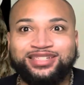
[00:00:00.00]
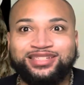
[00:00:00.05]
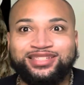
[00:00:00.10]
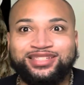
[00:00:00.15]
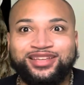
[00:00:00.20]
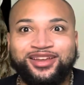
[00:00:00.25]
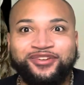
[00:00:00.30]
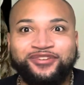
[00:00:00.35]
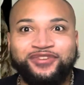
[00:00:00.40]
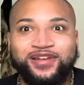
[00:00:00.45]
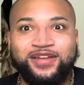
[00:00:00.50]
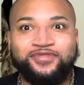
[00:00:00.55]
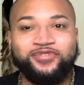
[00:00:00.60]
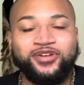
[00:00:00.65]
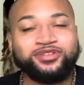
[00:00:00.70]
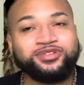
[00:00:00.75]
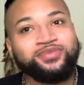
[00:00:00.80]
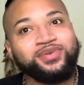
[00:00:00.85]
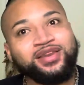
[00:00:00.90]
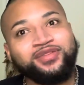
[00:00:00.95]
Just go find
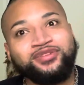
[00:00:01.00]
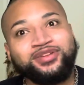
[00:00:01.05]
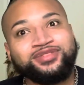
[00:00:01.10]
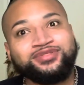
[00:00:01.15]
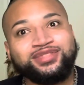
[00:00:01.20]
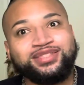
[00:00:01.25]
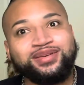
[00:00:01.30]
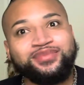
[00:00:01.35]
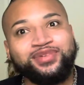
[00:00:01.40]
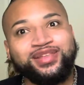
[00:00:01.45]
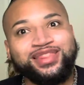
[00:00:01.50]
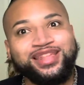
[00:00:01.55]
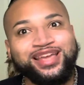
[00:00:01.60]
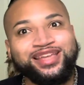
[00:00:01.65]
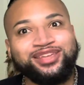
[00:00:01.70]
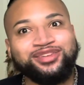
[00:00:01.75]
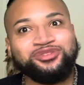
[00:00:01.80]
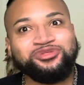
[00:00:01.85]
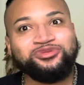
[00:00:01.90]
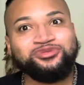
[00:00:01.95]
friends with benefits with someone that
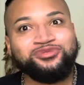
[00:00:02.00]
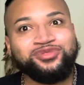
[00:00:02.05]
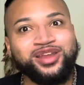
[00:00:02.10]
you